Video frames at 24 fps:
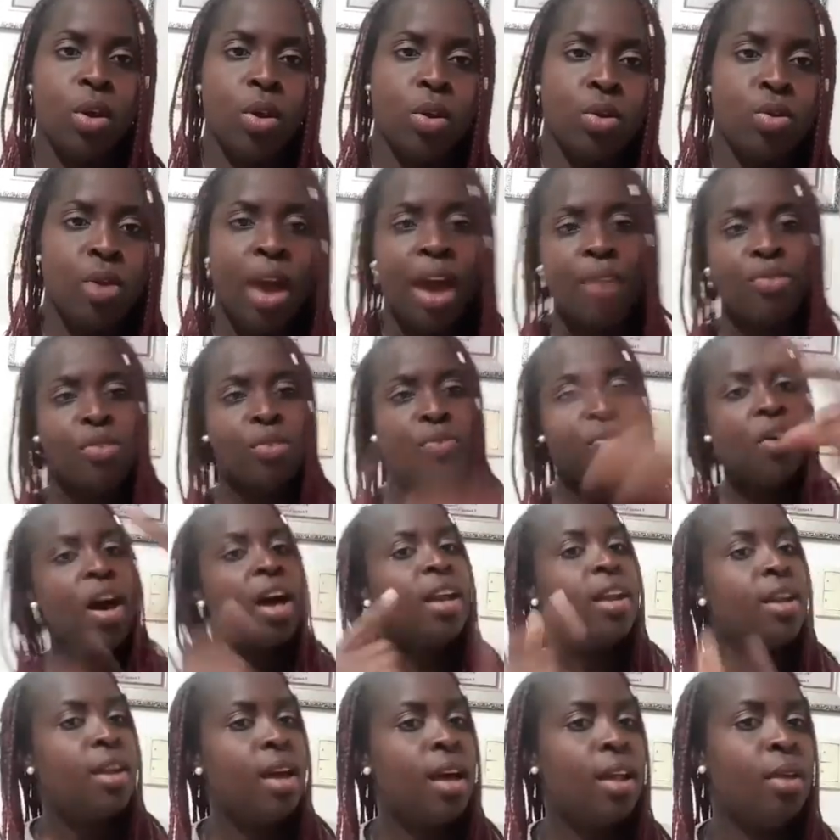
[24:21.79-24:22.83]
You have to find
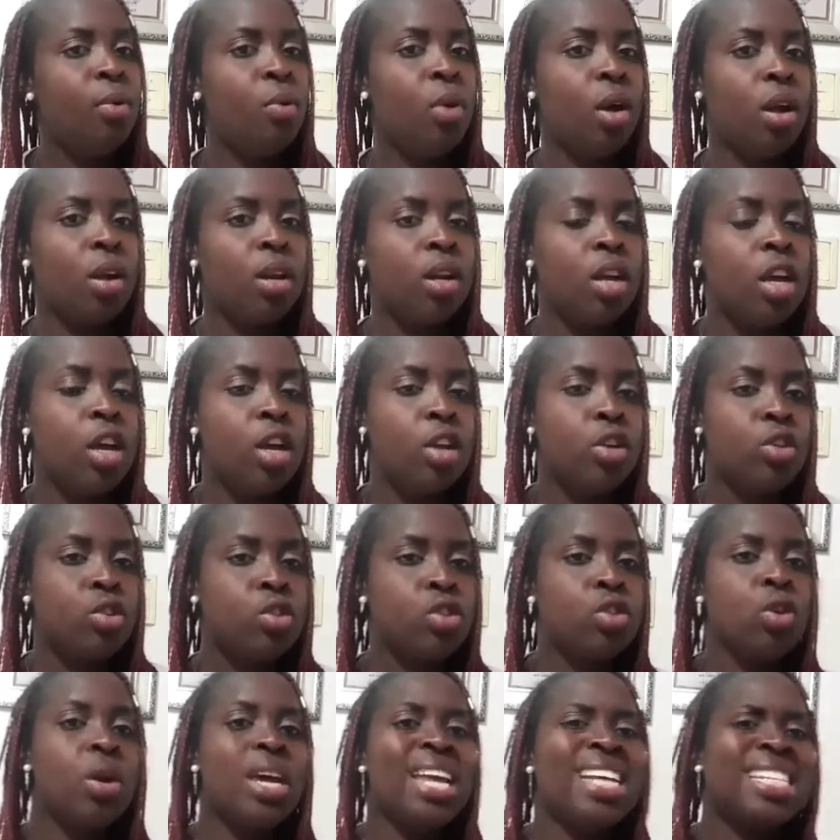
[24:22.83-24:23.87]
another one.
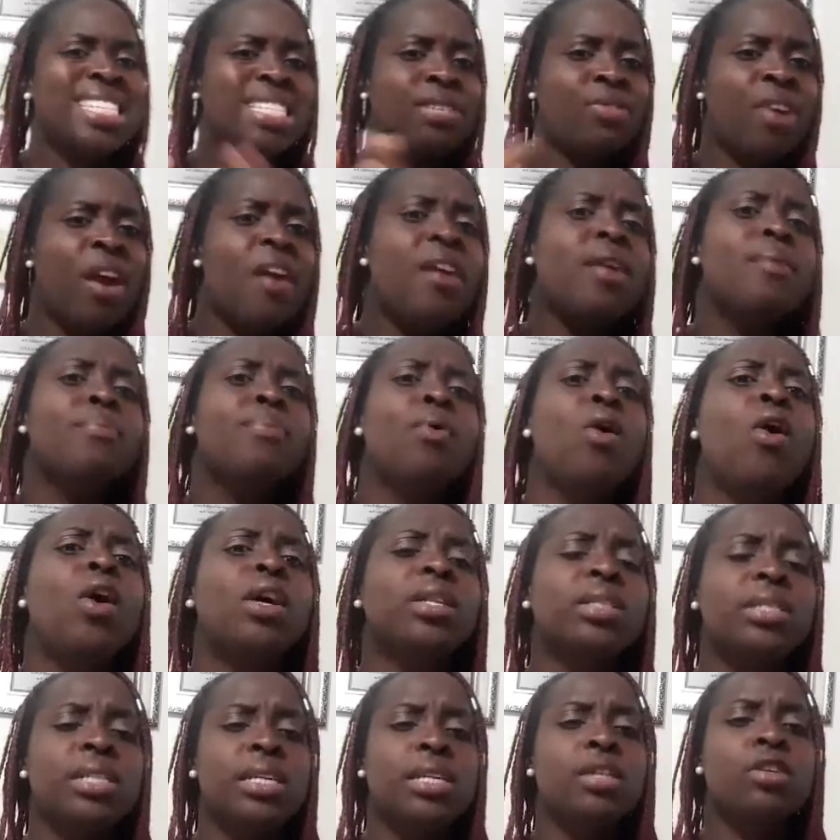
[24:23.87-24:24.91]
So it's very
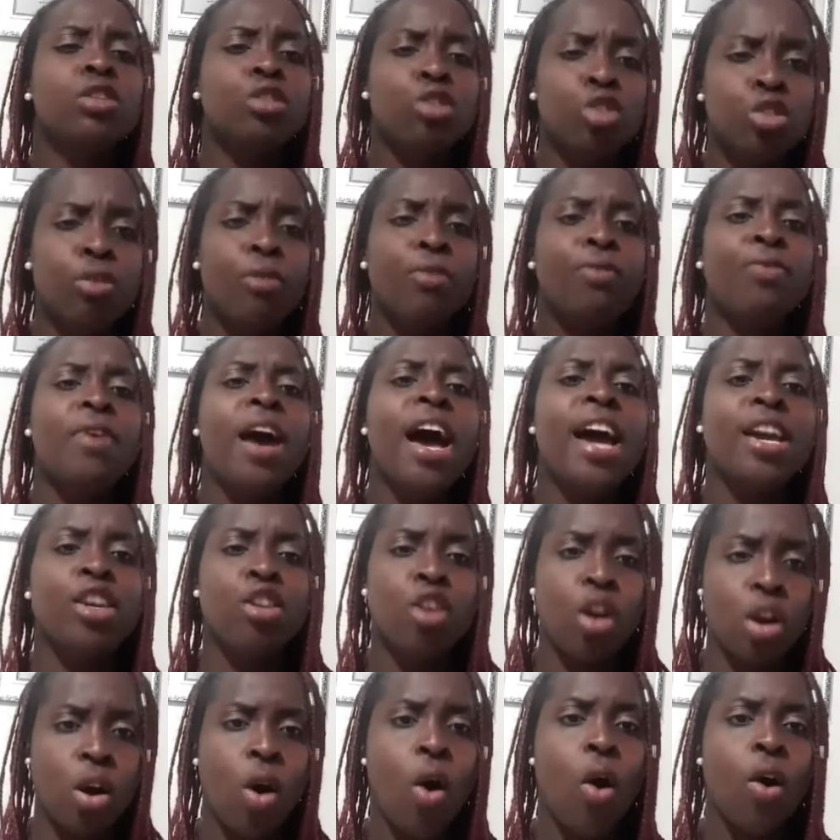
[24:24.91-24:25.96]
important to find
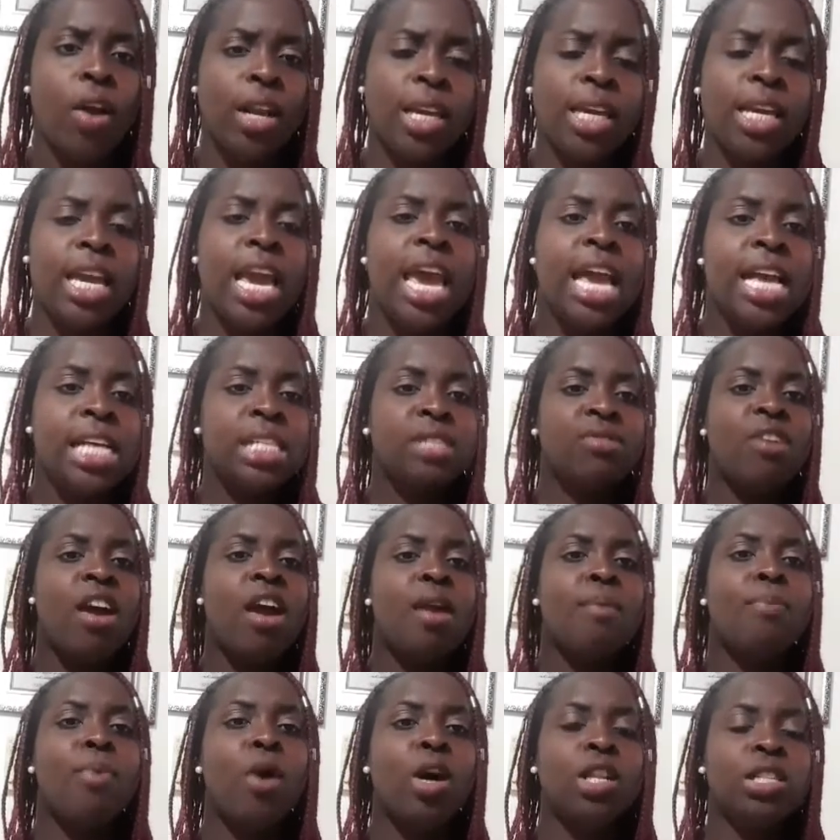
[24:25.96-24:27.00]
your calling. It's very
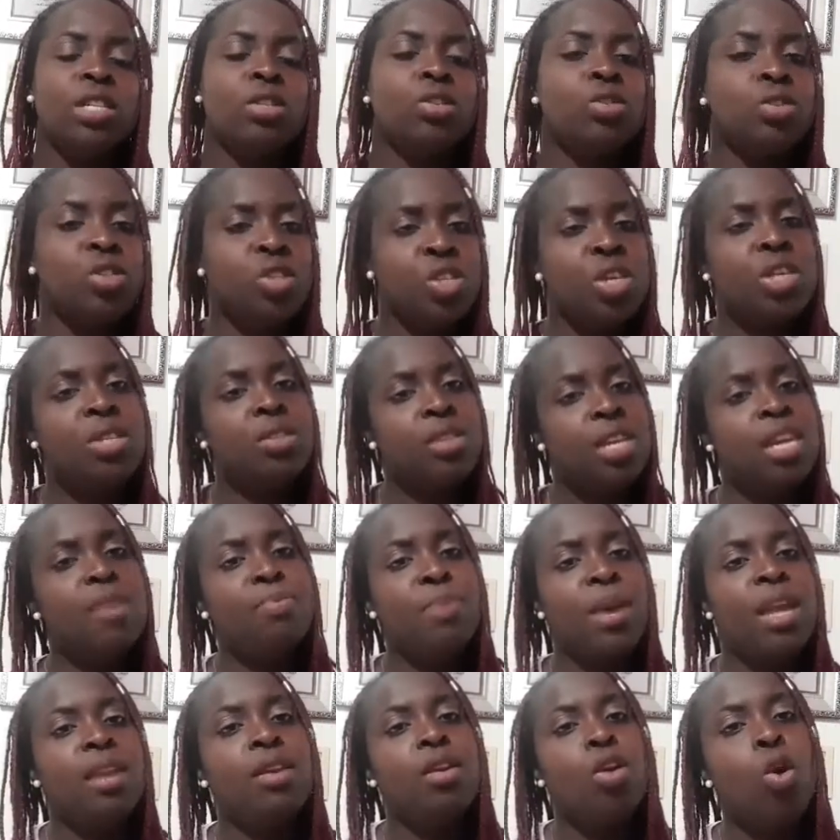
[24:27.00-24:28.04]
important to seek deep
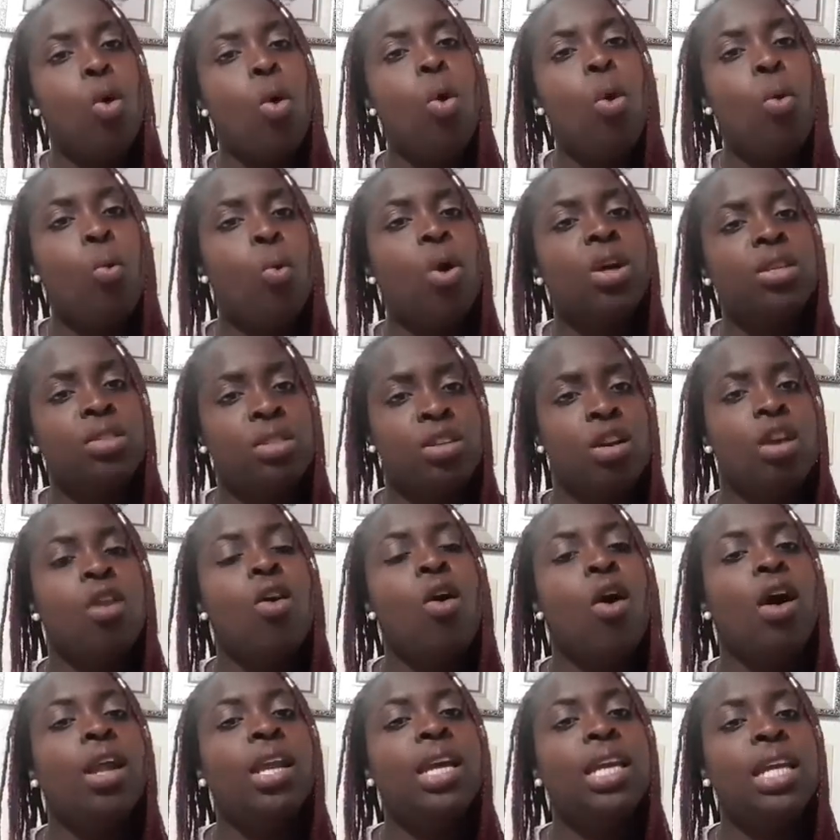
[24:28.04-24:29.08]
and know what's your
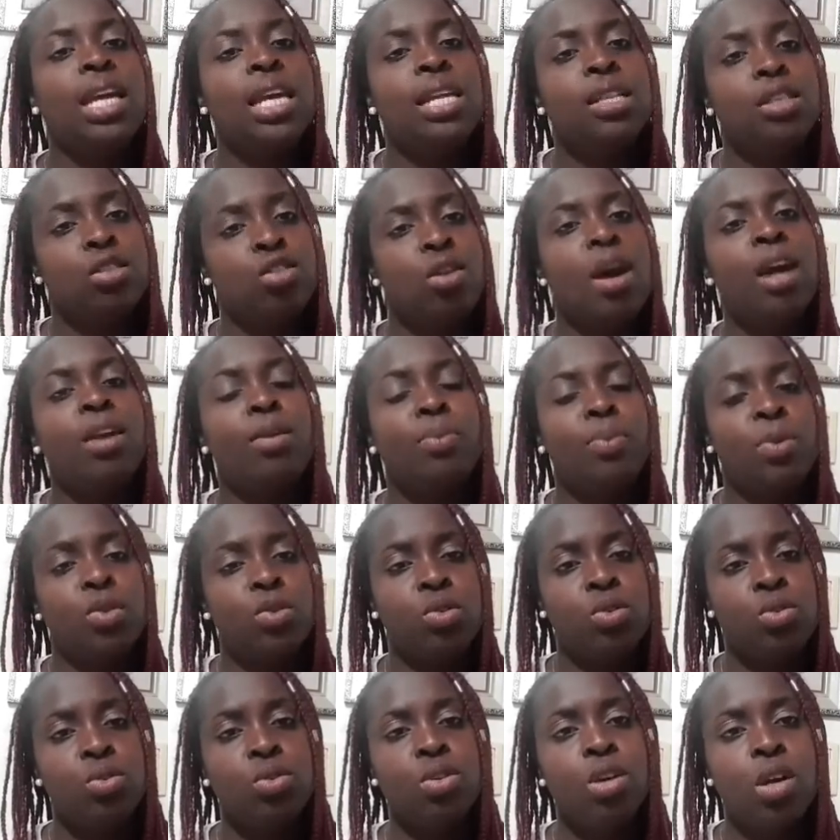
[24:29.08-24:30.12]
calling and try to
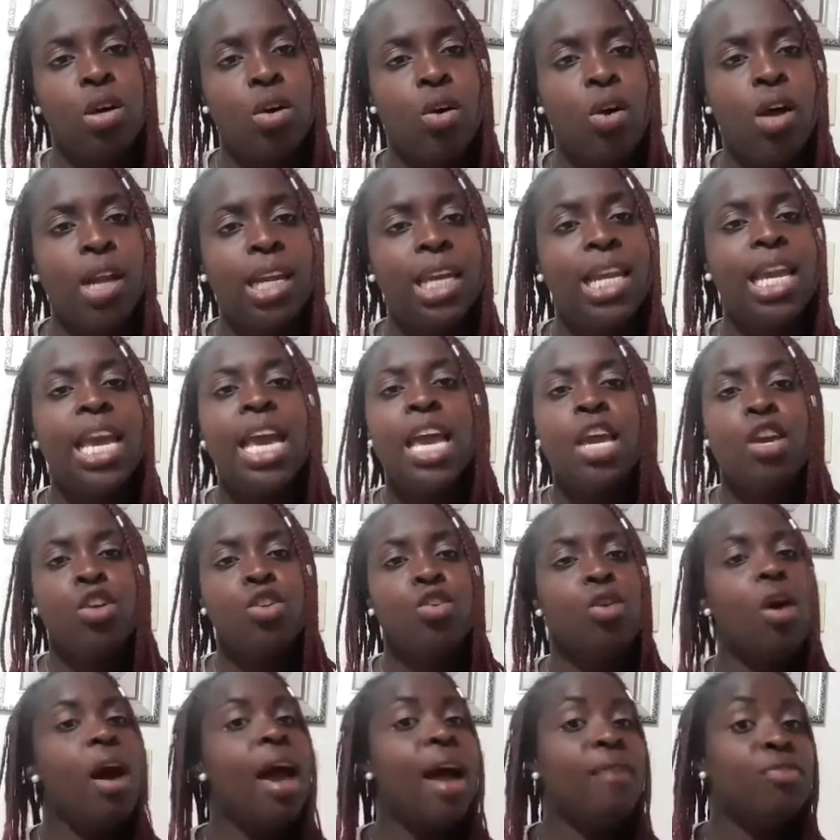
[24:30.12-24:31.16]
pursue your calling. You
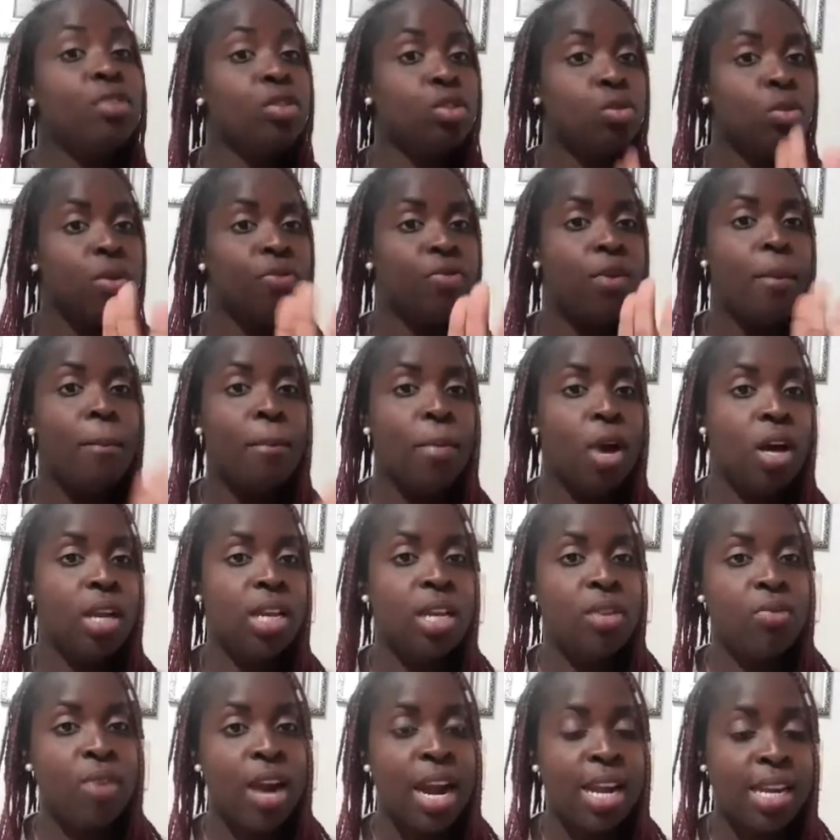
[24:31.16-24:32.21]
don't have to do it for
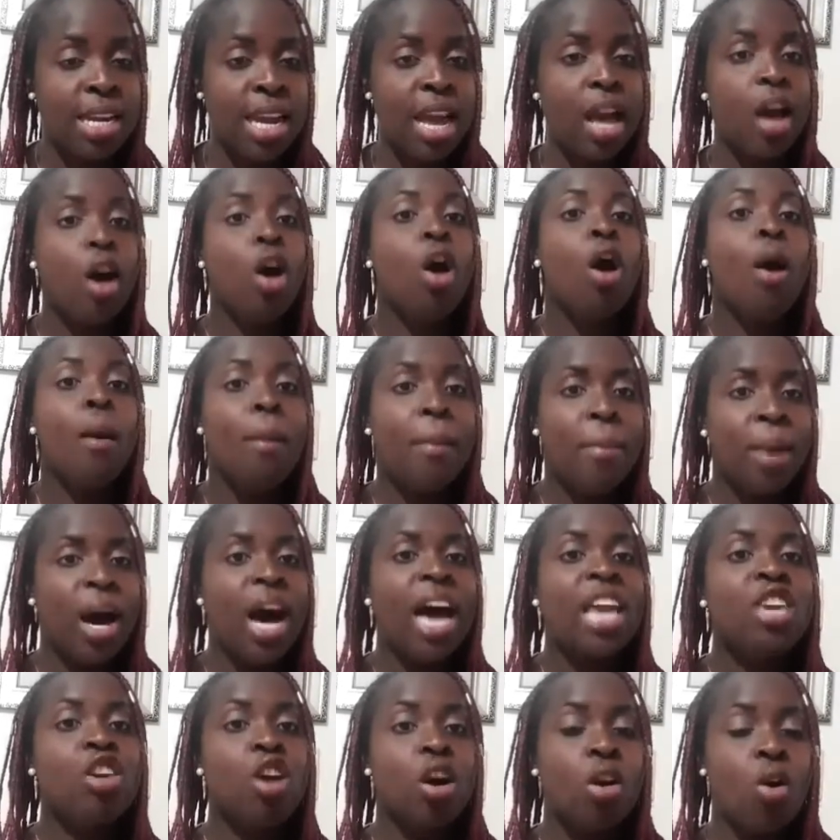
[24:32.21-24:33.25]
money right now,
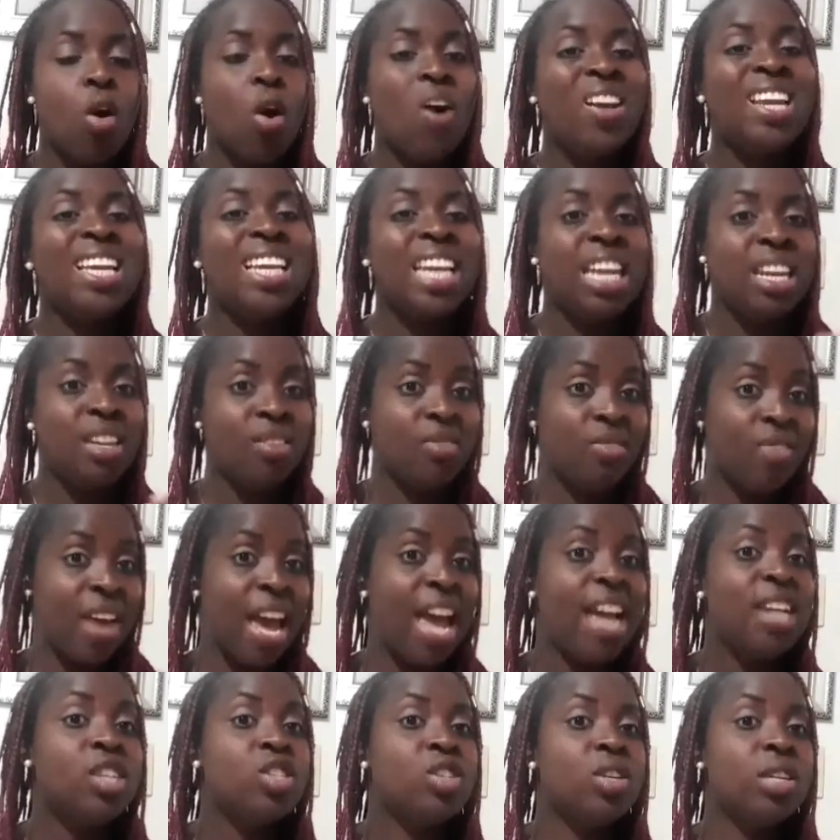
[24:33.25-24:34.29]
but your calling can
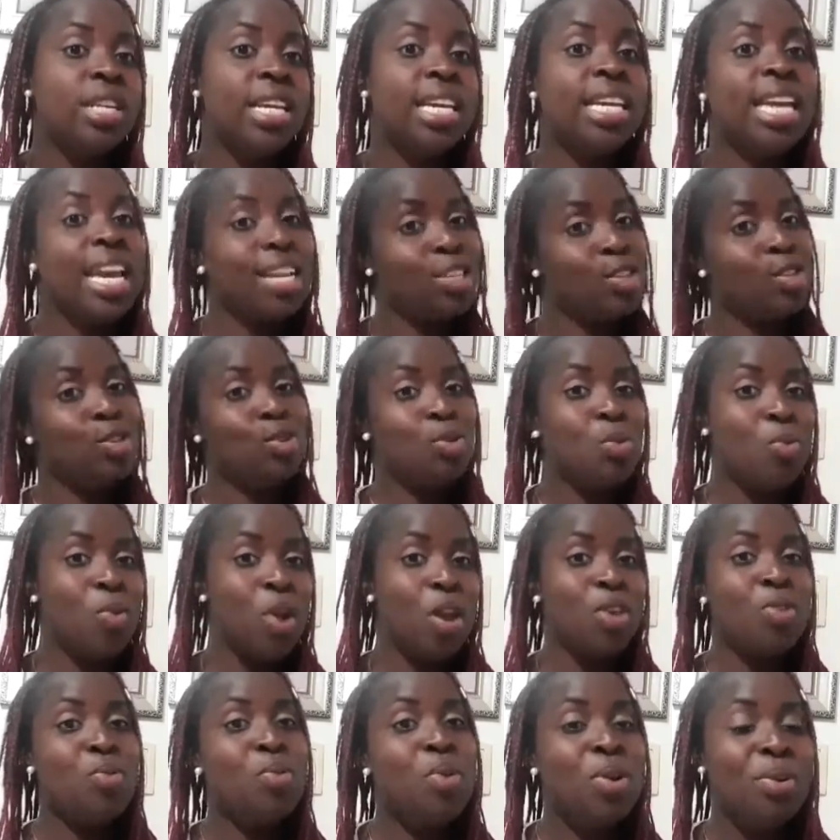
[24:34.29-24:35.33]
eventually get you to where
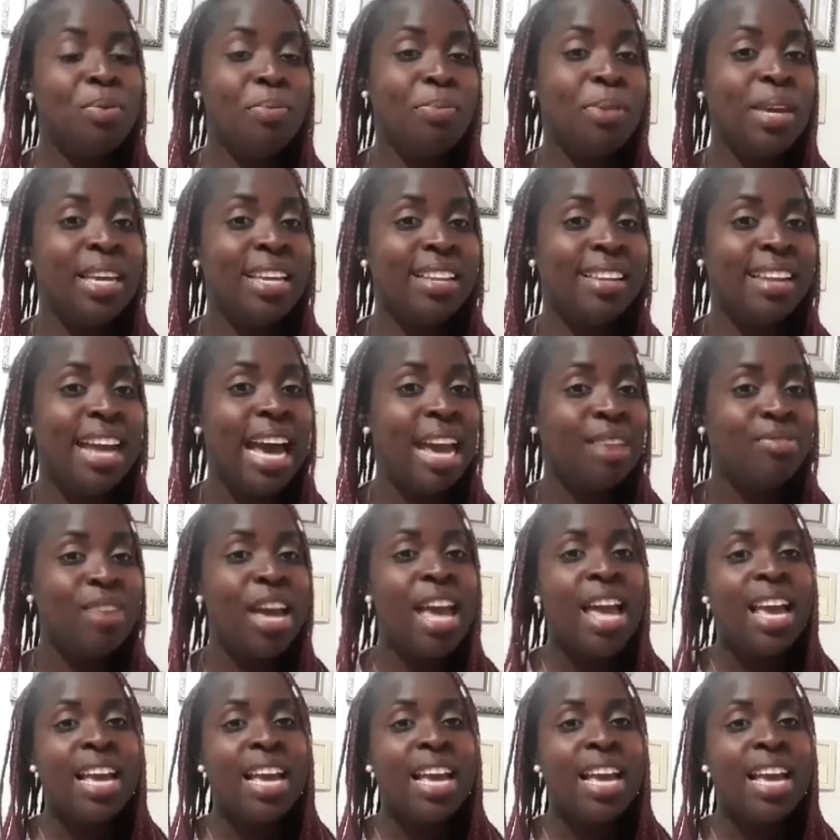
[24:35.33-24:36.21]
you want to be in life.